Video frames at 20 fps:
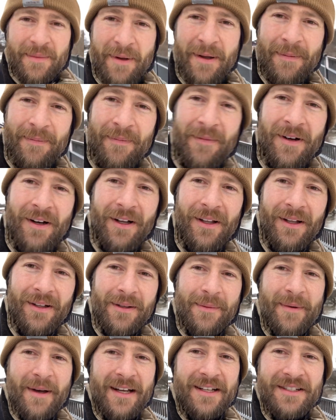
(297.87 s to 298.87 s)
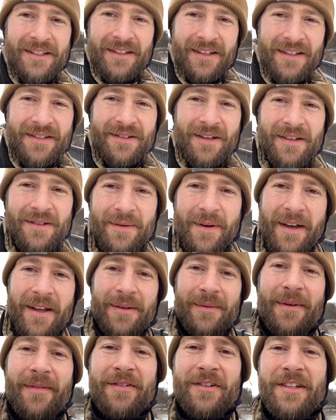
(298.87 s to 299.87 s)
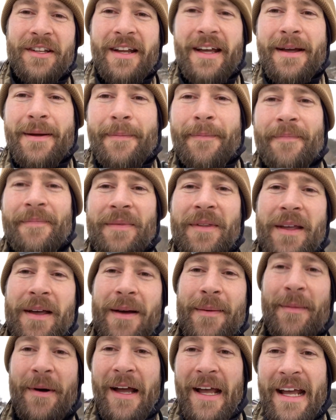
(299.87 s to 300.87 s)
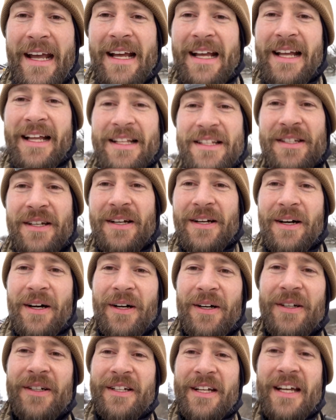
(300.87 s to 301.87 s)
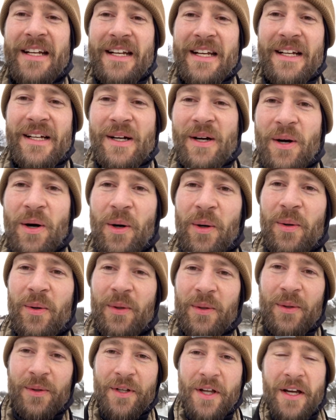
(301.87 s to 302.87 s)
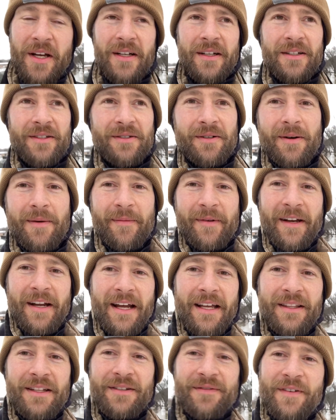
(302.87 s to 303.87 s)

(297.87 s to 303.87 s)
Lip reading: me. along the banks of the Susquehanna River today. My hands are getting cold, so I'm gonna end this